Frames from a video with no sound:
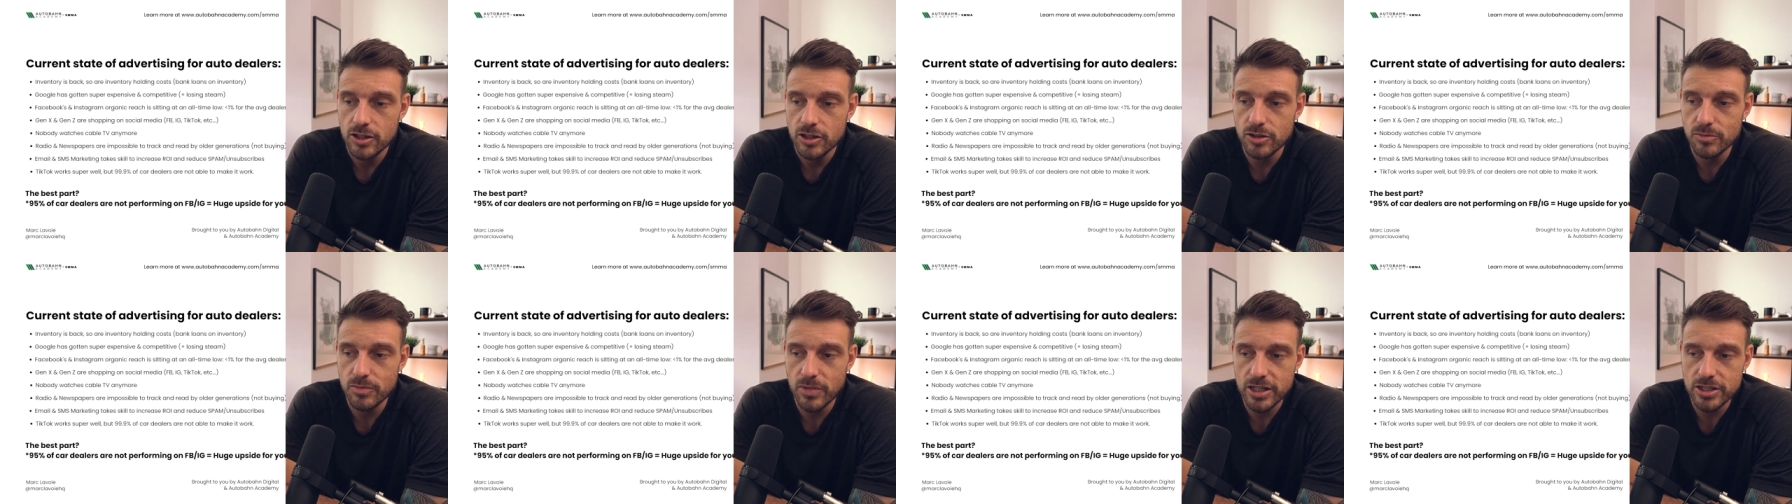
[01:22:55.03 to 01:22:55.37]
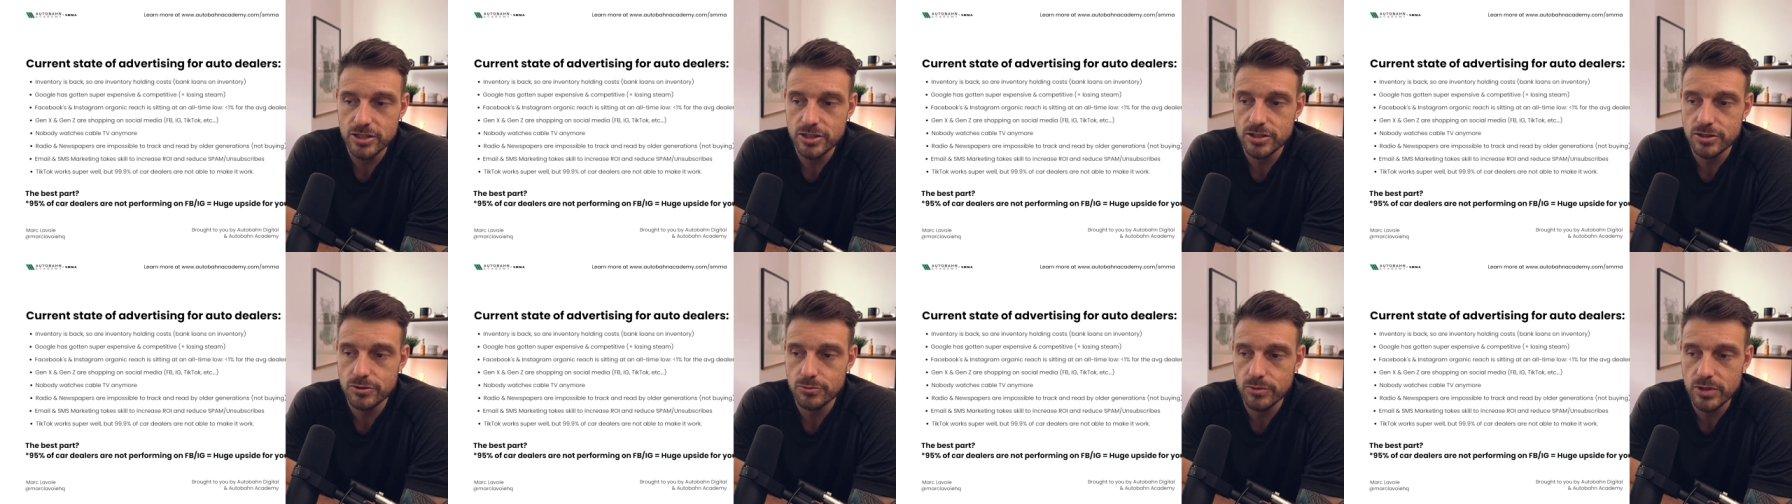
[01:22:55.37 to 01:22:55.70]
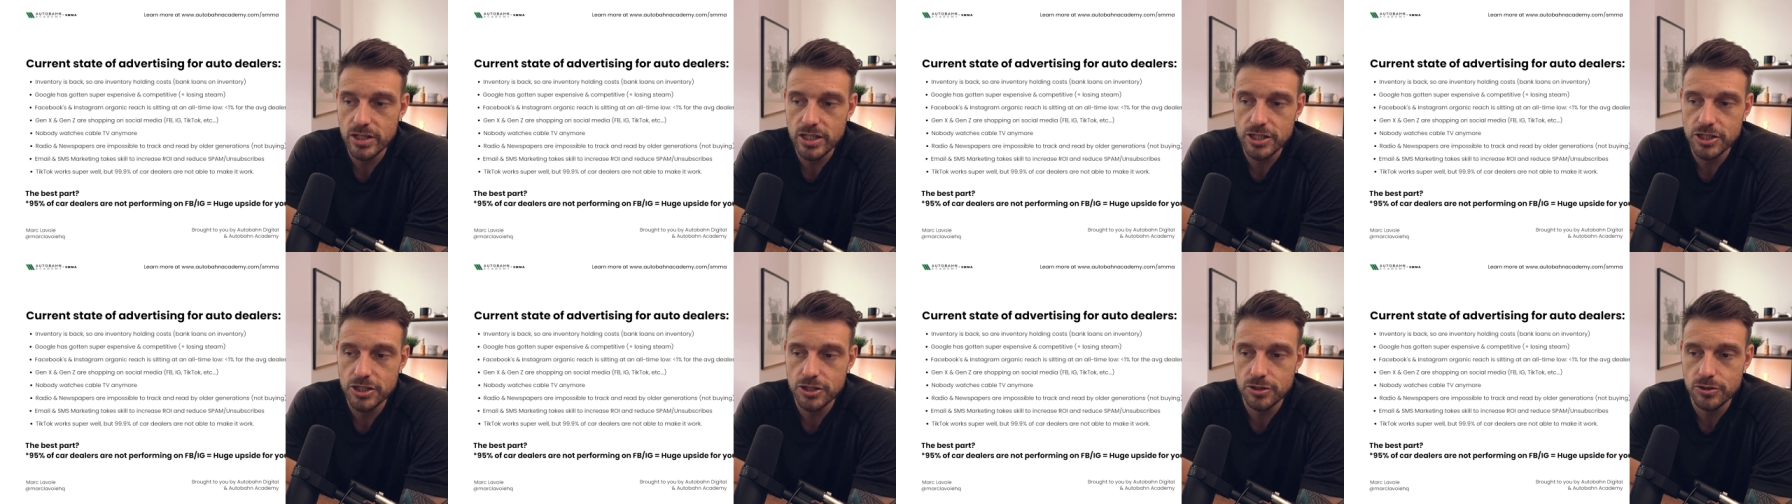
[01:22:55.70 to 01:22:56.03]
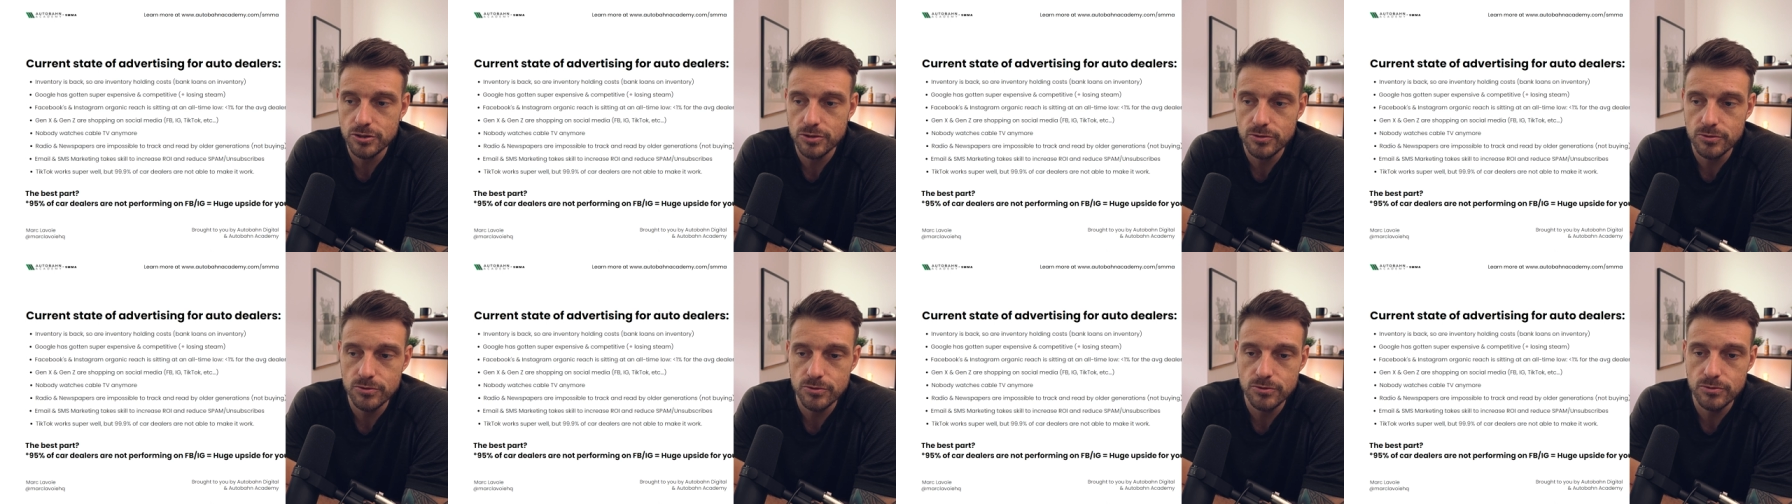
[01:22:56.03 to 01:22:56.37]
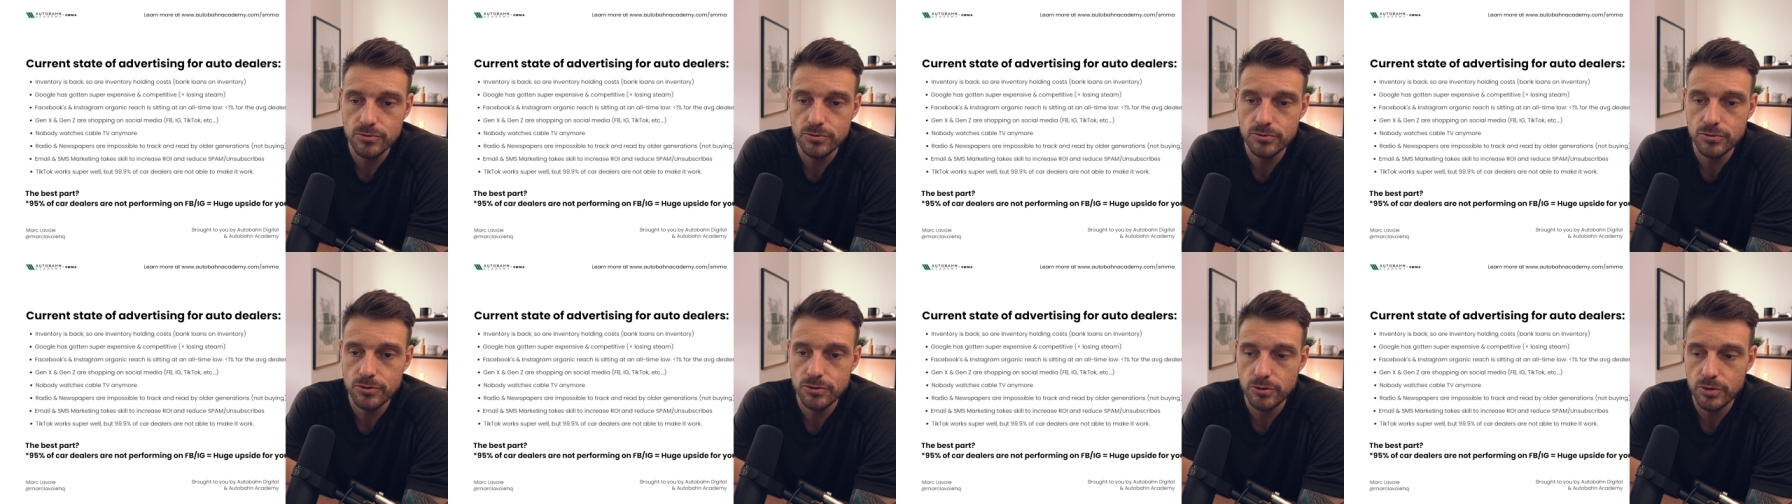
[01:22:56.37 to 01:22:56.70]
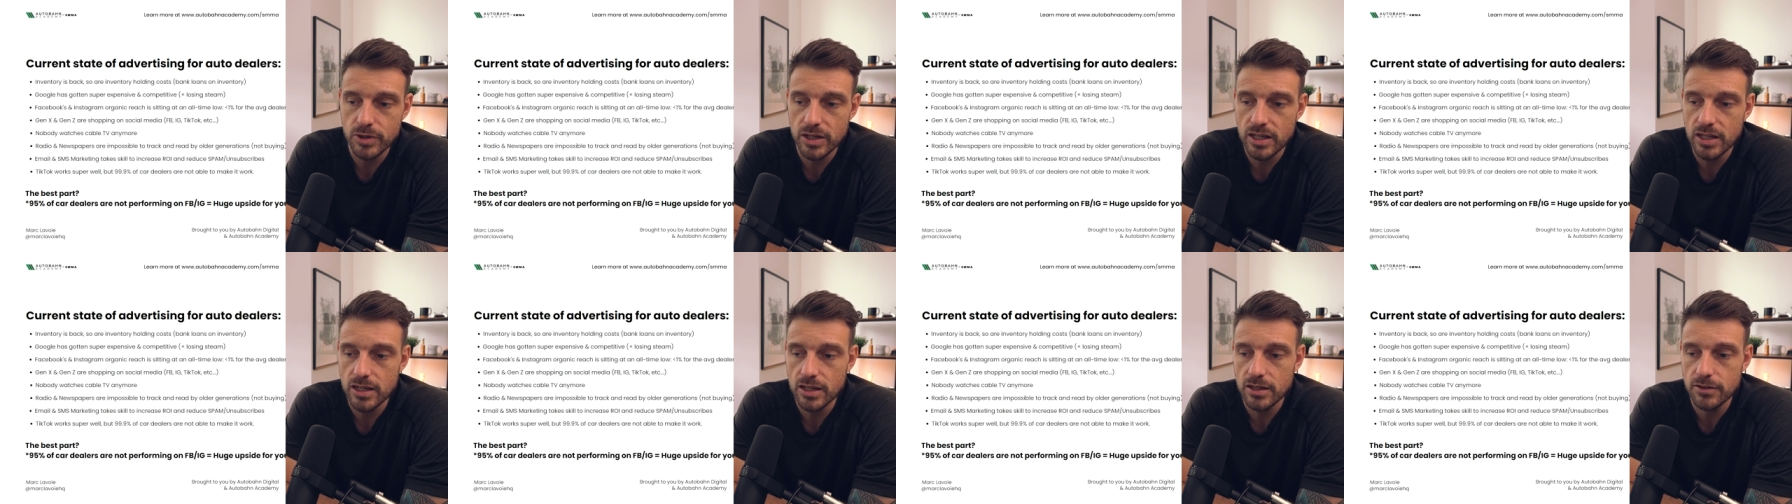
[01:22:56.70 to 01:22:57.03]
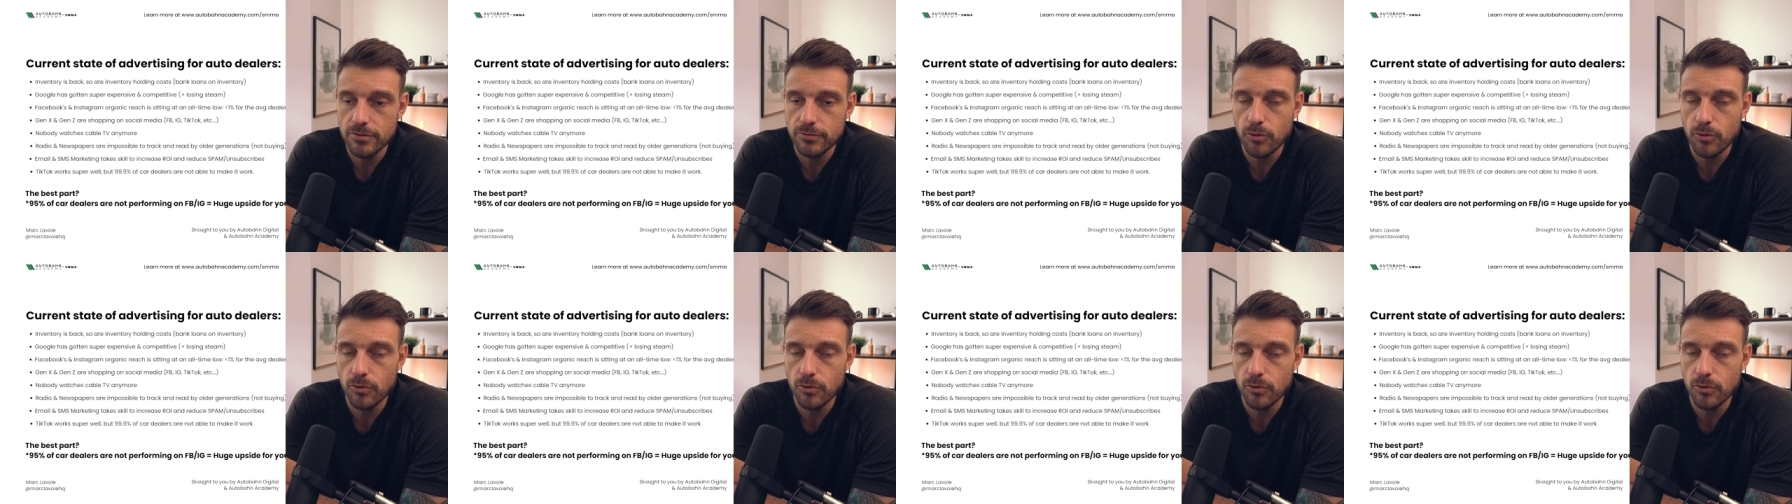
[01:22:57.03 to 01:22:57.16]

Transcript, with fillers: you might just reach two, three,